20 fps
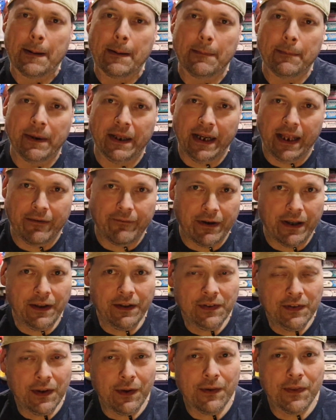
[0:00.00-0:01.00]
But I've
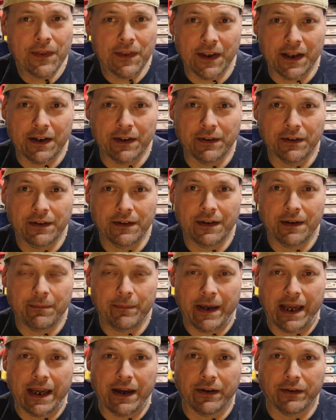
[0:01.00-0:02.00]
also thought
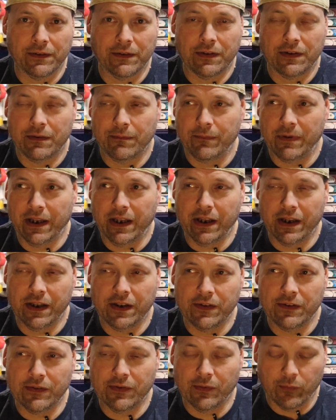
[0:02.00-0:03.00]
about,
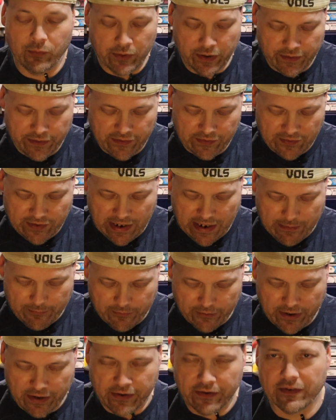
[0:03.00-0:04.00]
because where this
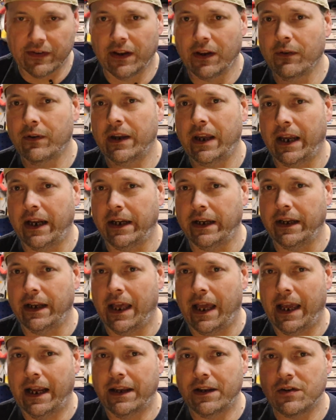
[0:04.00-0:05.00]
campground is located,
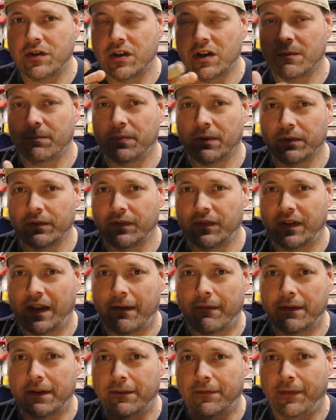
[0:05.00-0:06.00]
I could jump on
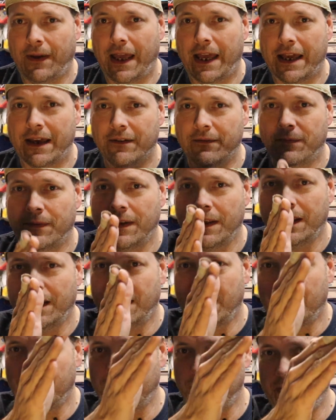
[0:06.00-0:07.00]
seventy-five
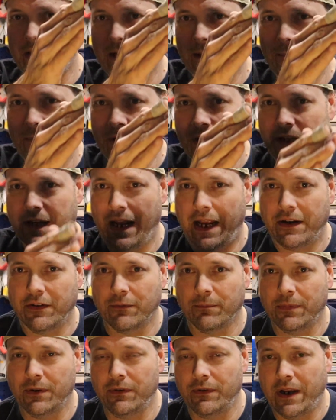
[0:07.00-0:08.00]
and be up in the
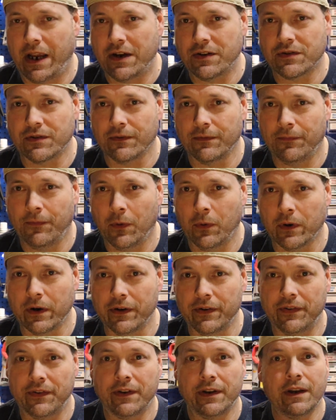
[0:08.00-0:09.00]
Daniel Boone National
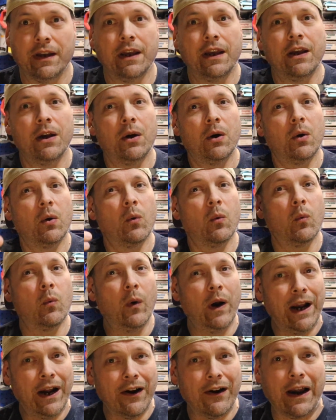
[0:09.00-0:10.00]
Forest,
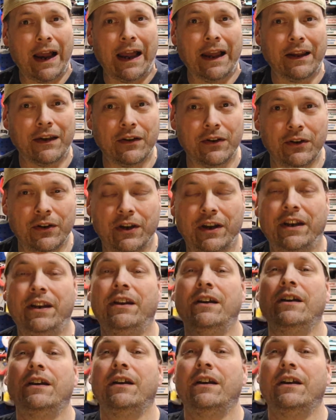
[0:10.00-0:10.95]
where I could